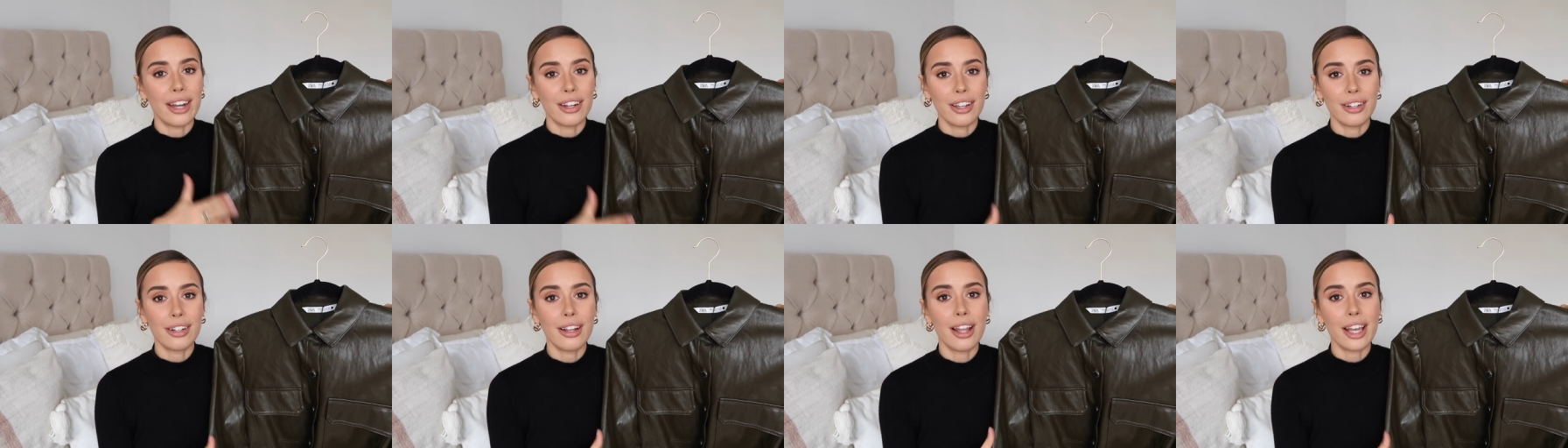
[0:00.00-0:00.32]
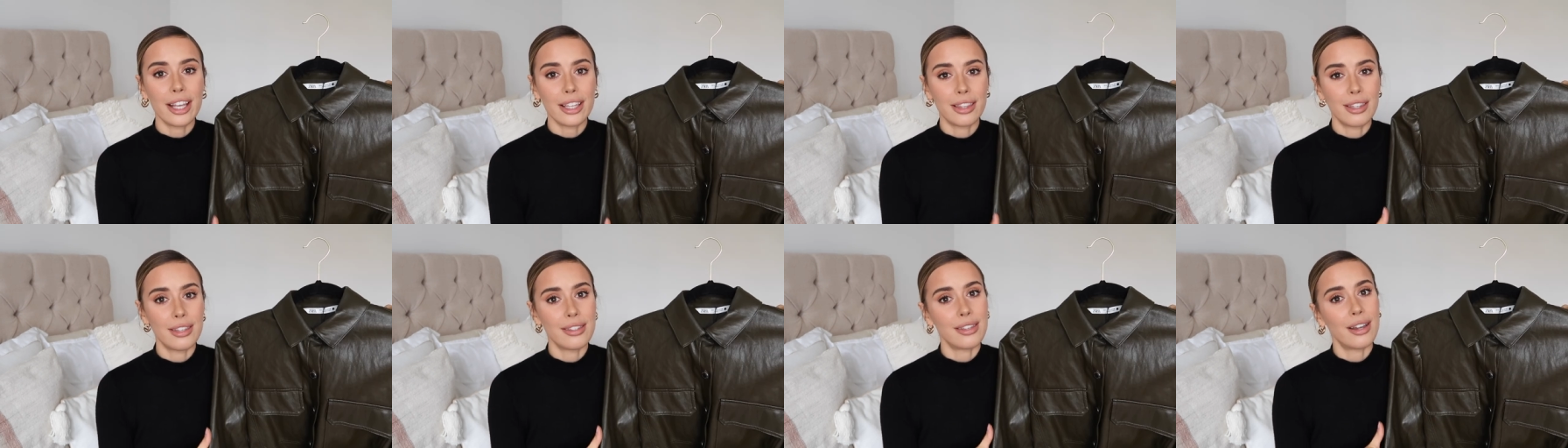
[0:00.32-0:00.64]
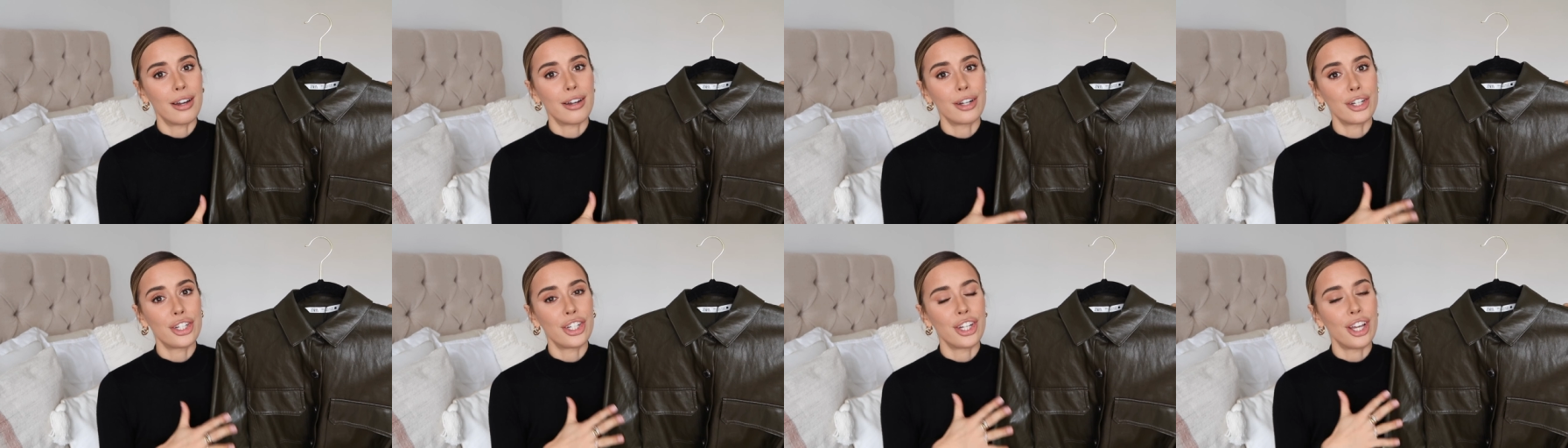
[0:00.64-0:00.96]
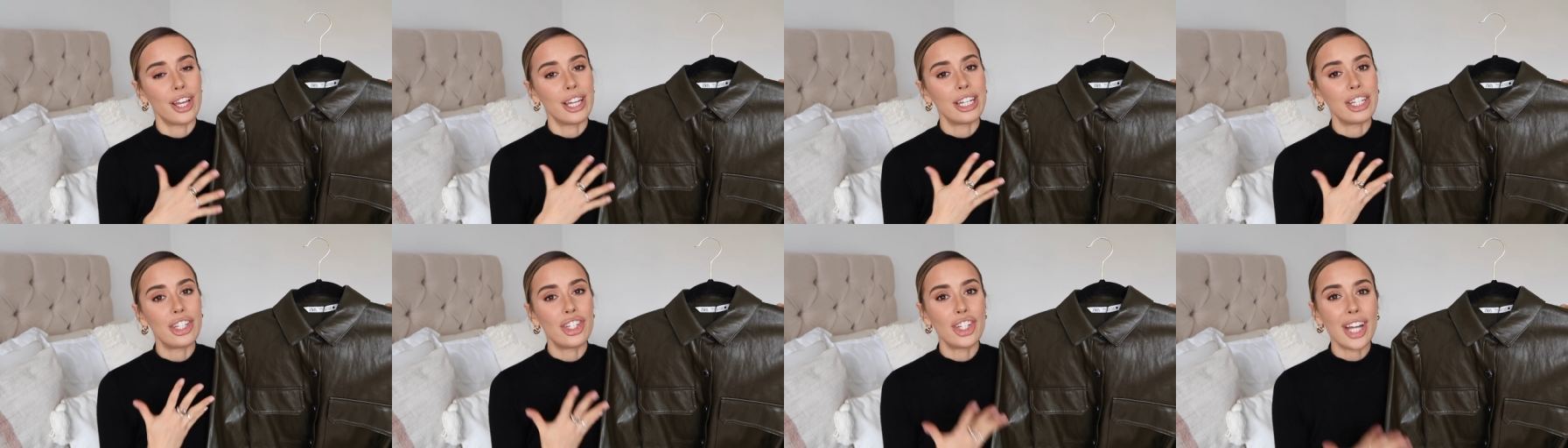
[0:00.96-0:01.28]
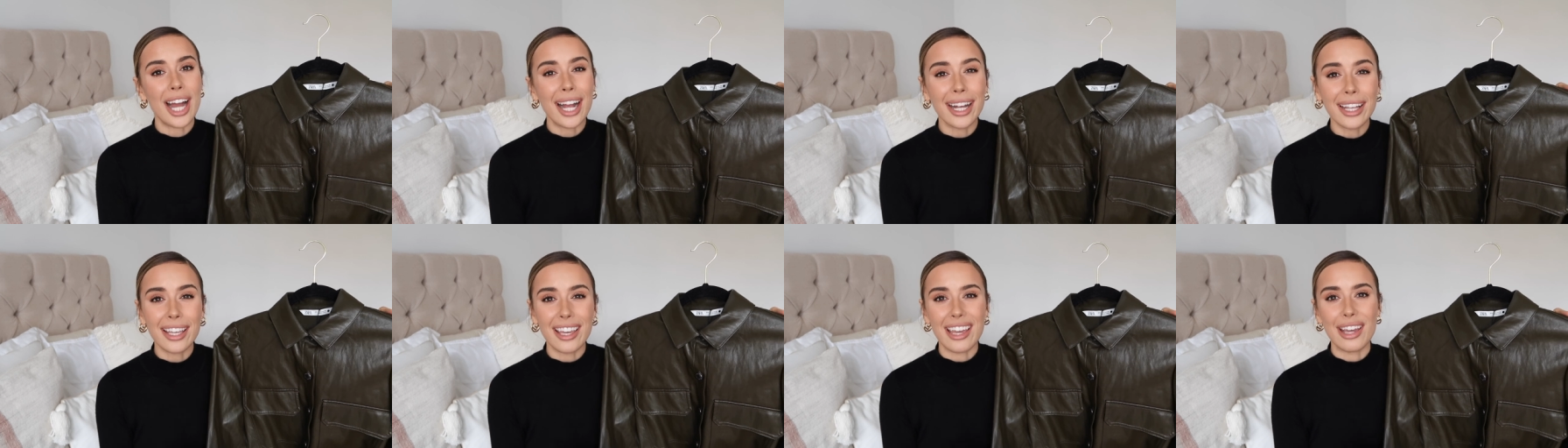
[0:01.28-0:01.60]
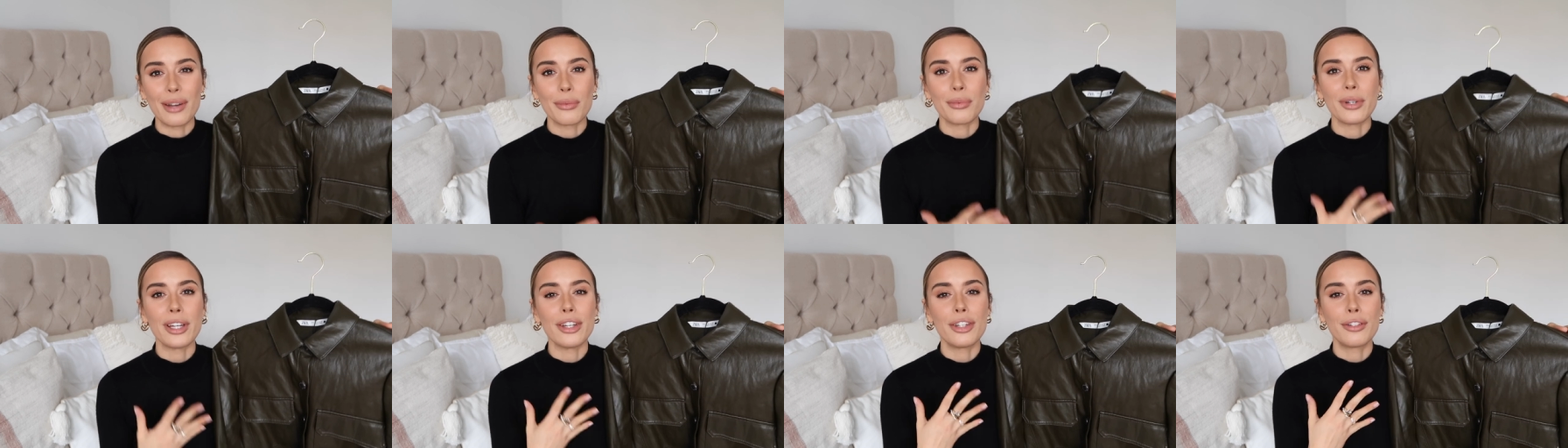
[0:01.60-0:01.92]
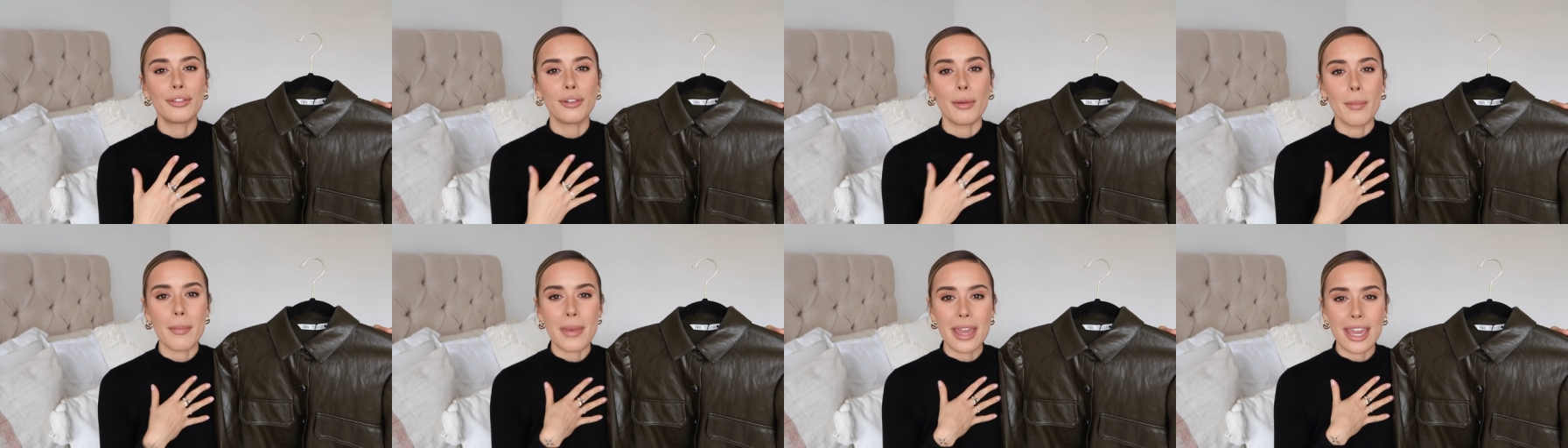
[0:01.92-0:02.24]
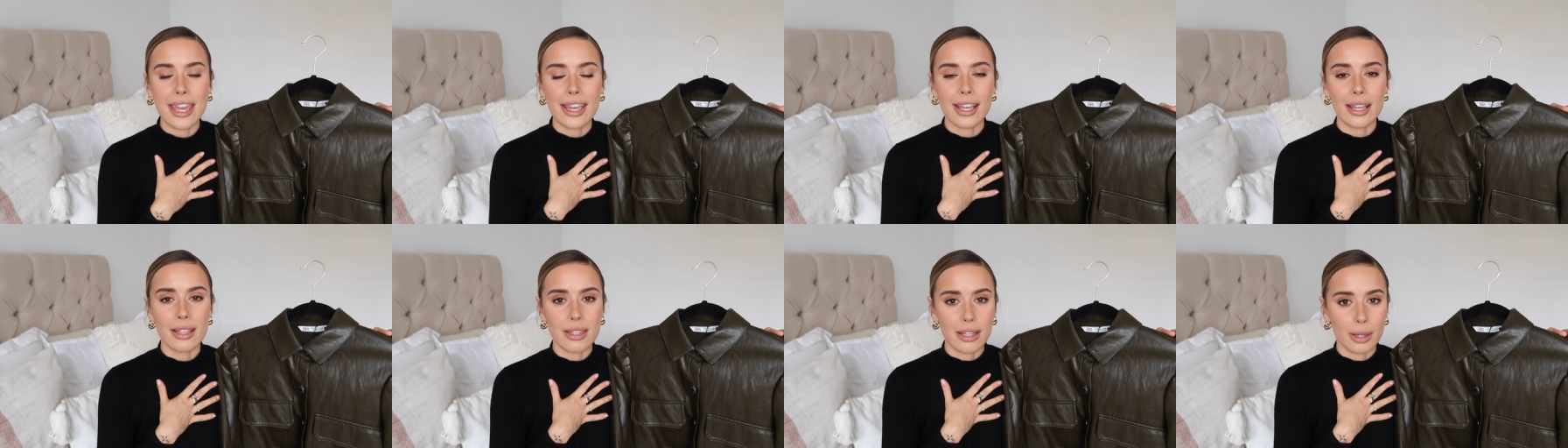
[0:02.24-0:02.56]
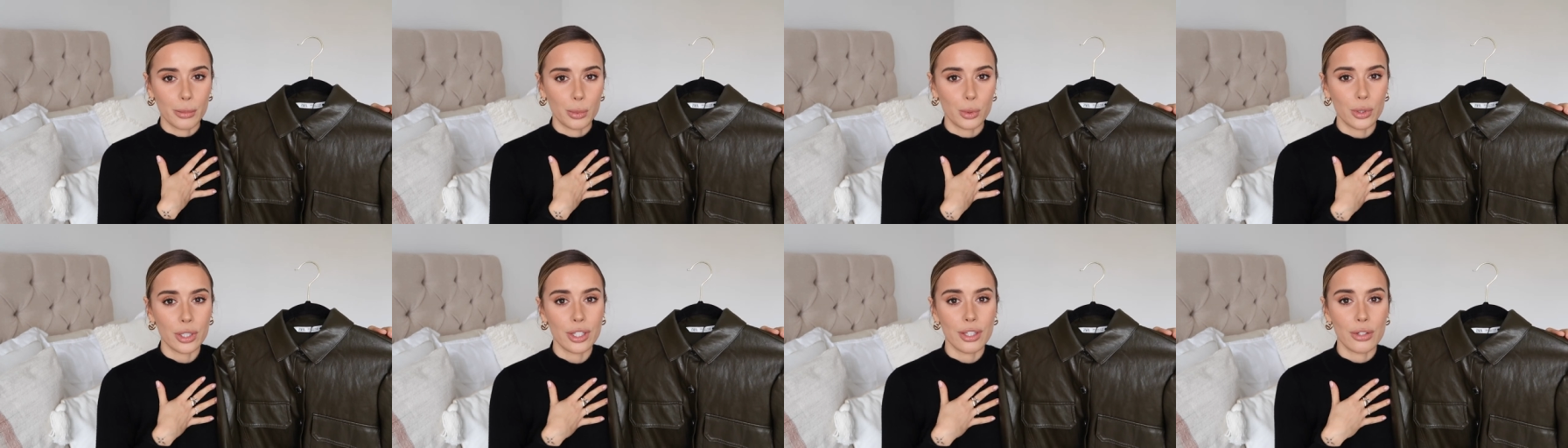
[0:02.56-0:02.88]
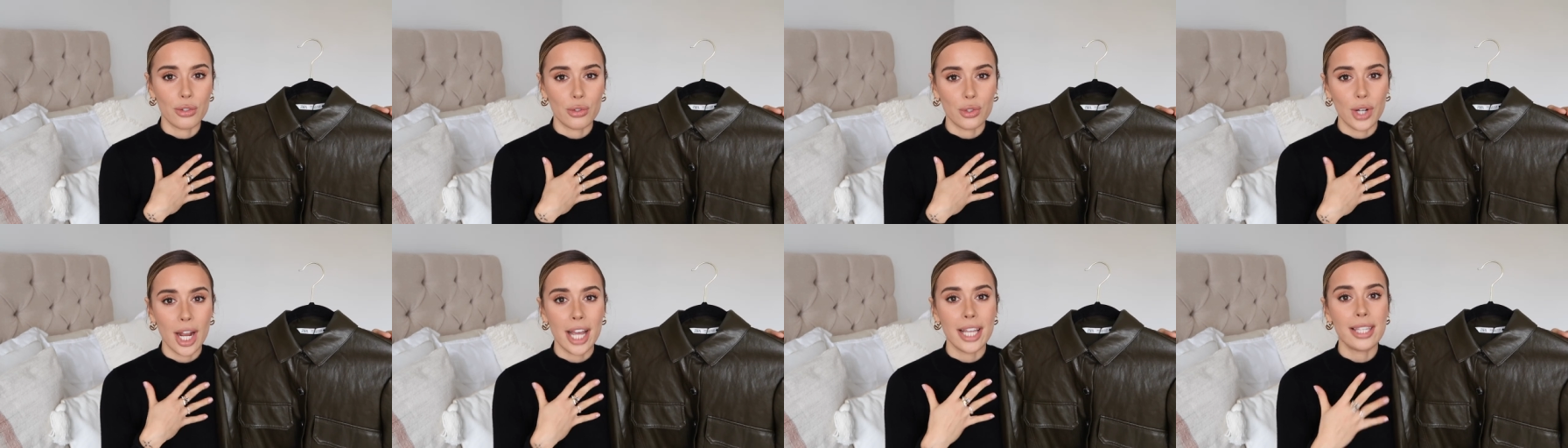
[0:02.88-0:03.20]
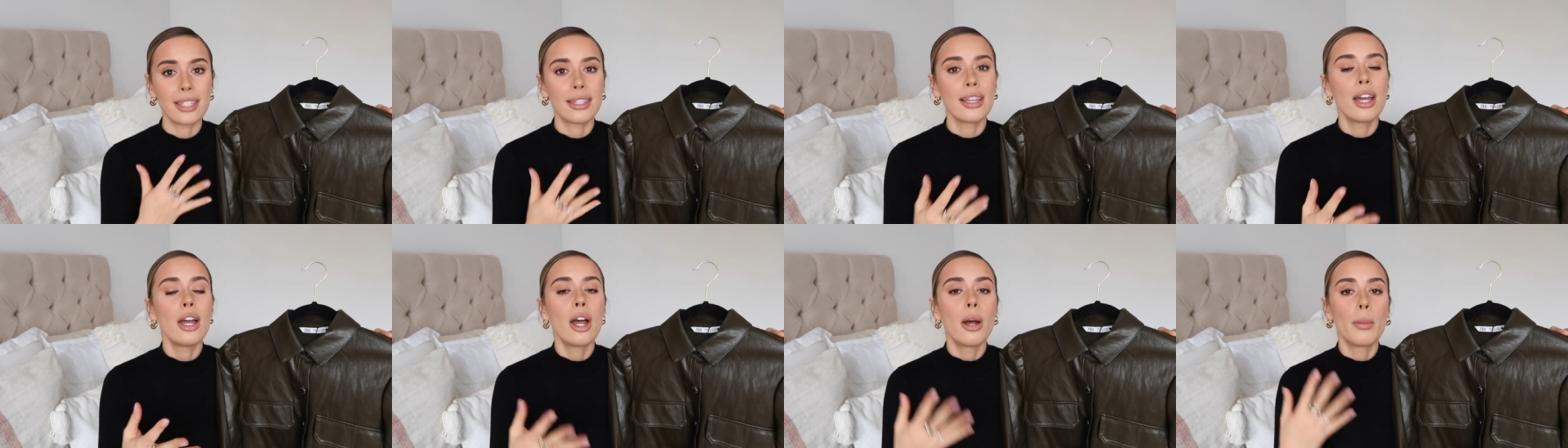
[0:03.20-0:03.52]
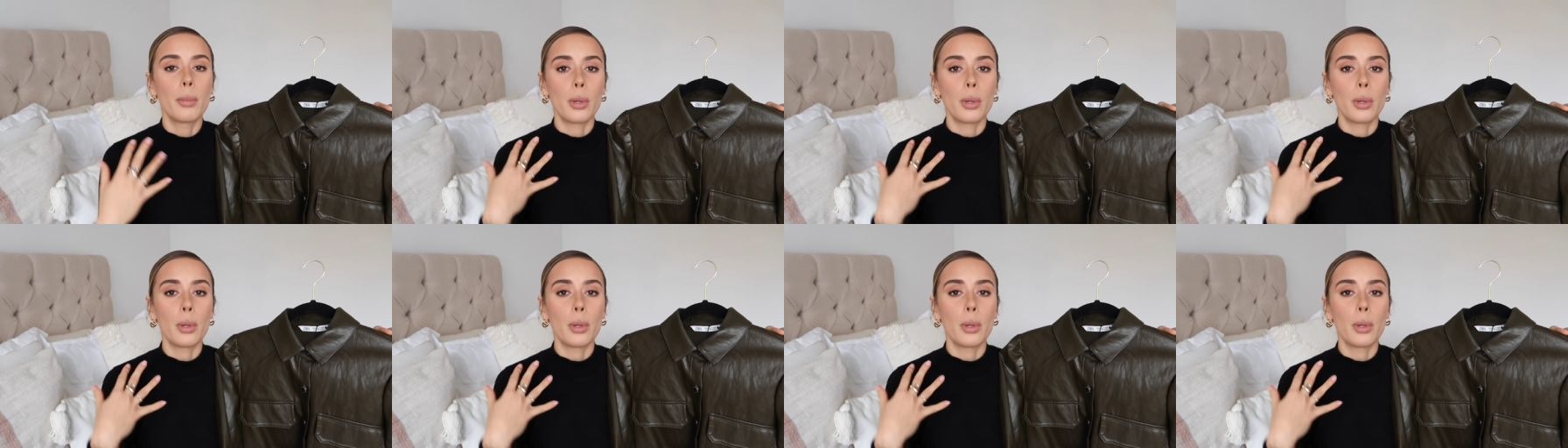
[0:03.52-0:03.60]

and unlike the Zara shirt jacket which for me can double as a dress